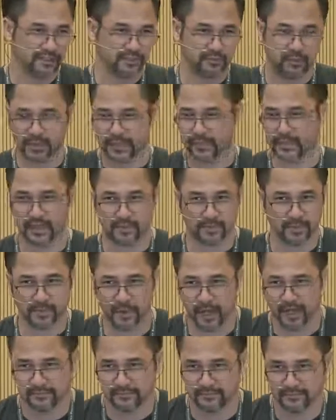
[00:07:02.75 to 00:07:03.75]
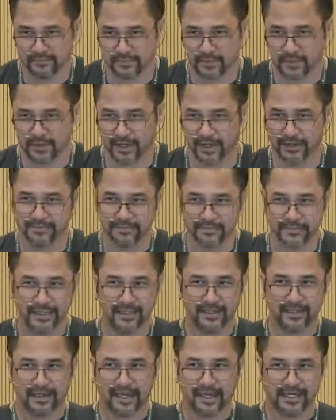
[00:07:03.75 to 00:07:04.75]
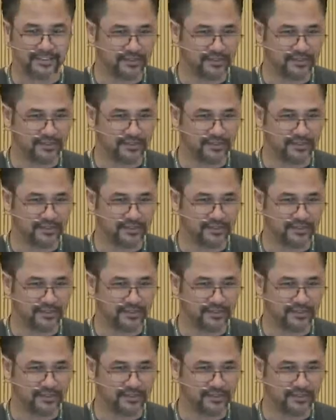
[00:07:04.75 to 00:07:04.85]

is one container per pod, okay? And